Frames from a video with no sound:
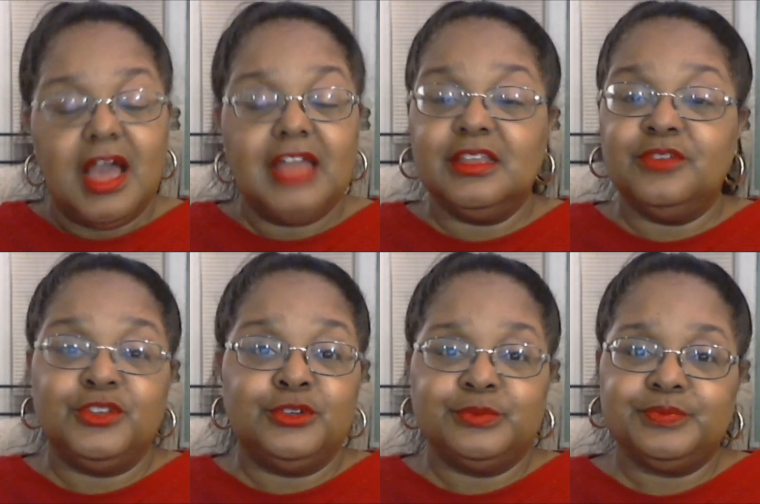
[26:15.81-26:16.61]
I love
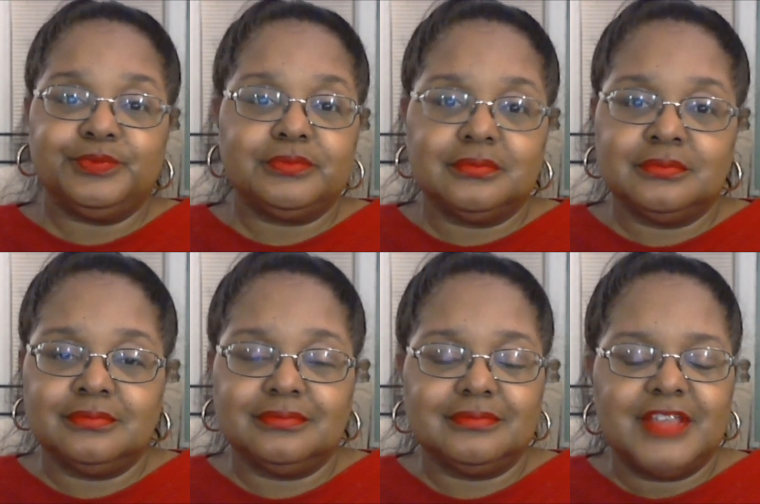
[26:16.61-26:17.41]
you.
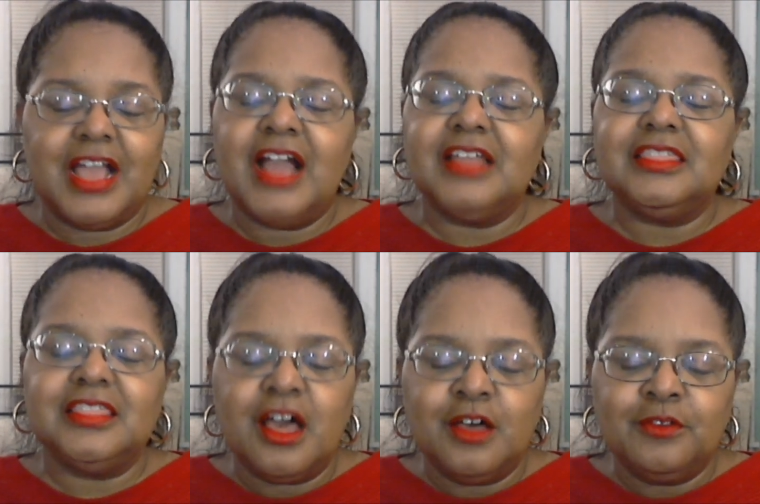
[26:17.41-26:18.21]
I
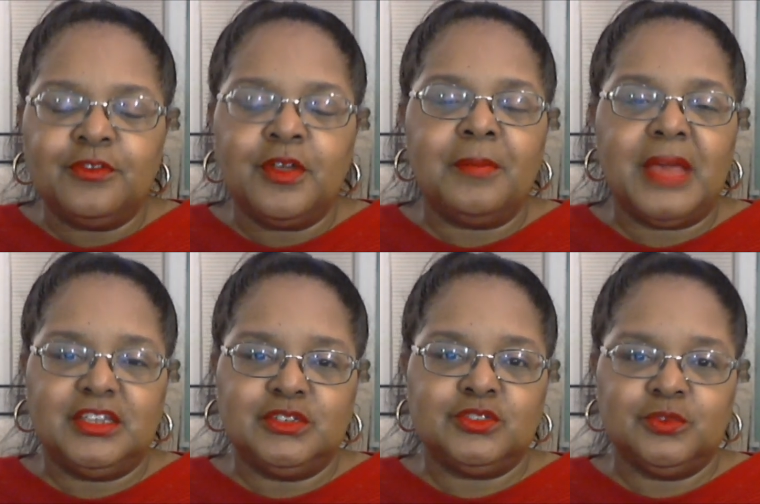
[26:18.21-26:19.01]
love my
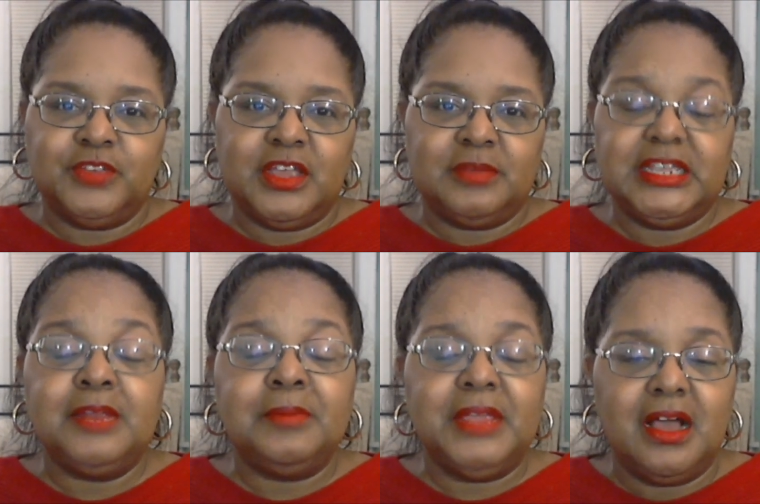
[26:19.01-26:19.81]
YouTube family.
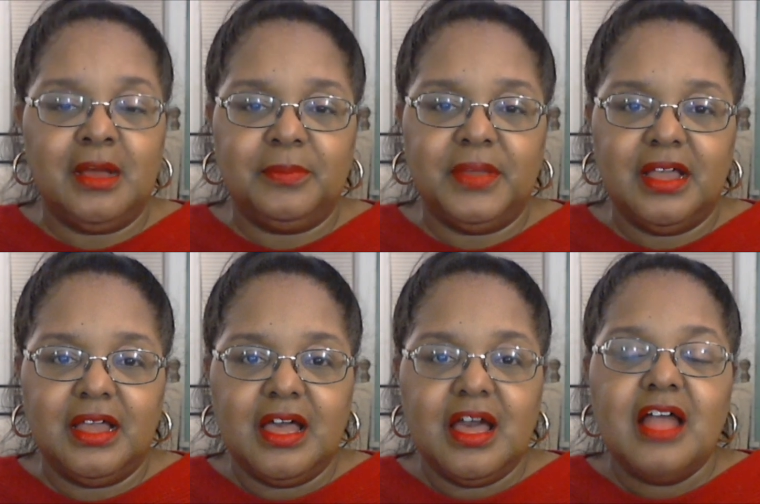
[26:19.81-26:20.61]
Hit me up.
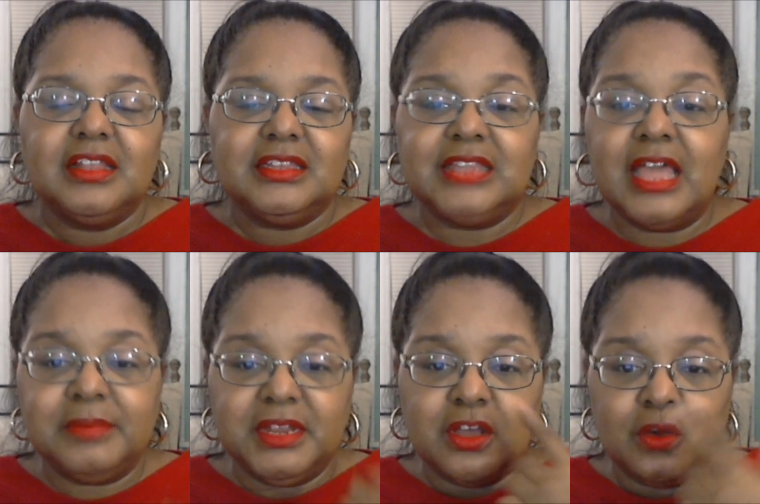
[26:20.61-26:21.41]
Let
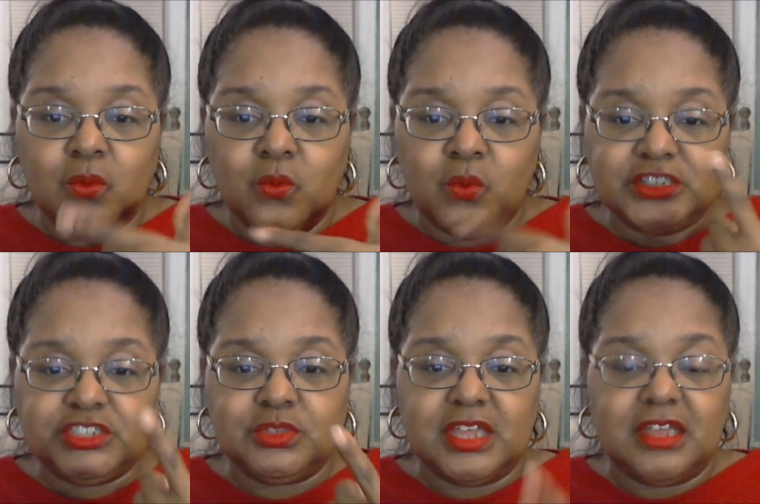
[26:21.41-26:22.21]
me know what you
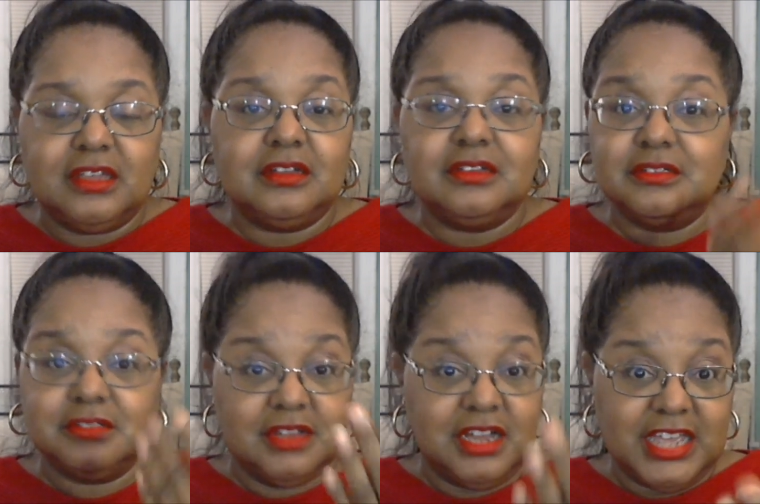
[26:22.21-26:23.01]
think.
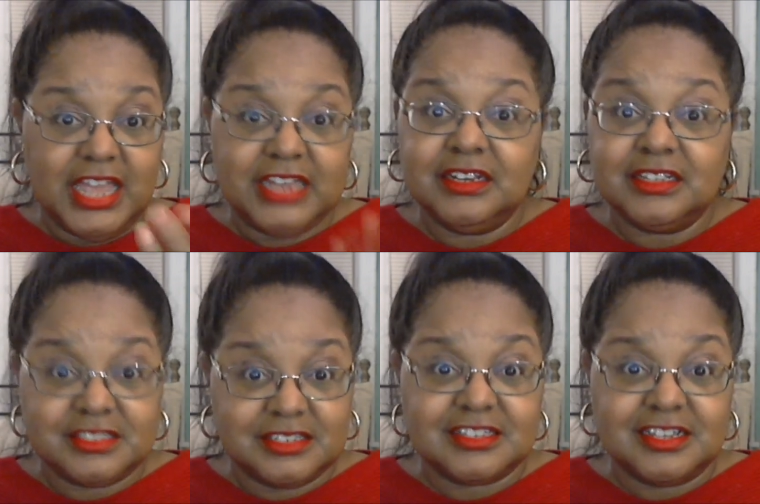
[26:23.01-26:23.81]
Again, let's
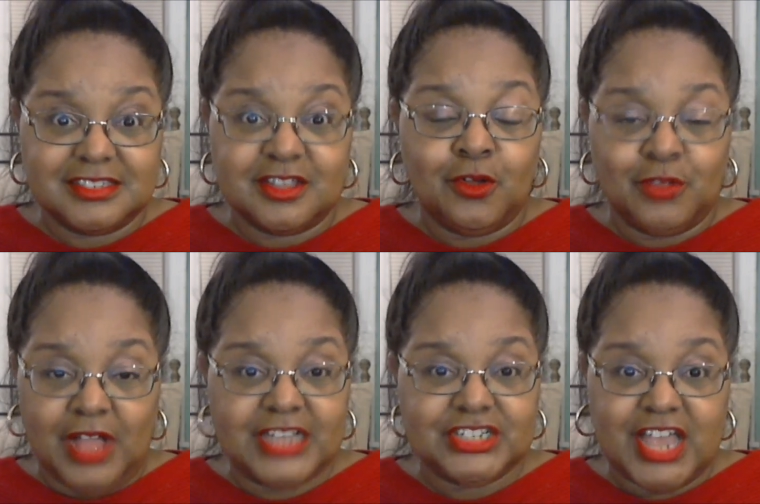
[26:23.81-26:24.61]
discuss the whole
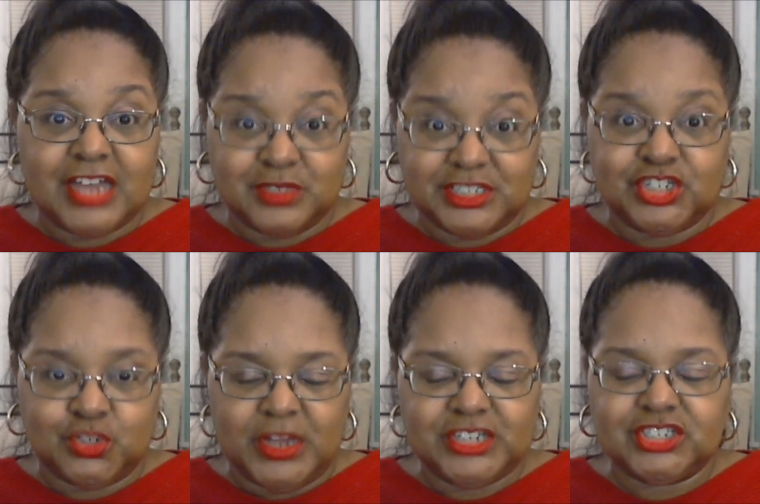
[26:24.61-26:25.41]
eyeshadow
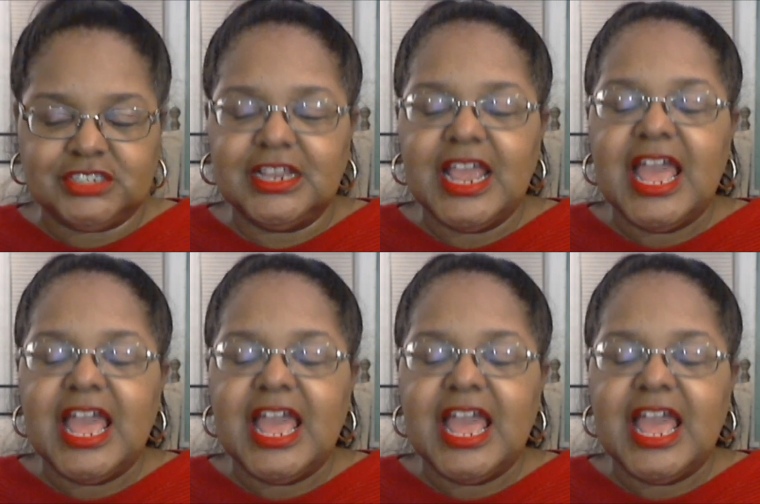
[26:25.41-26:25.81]
situation.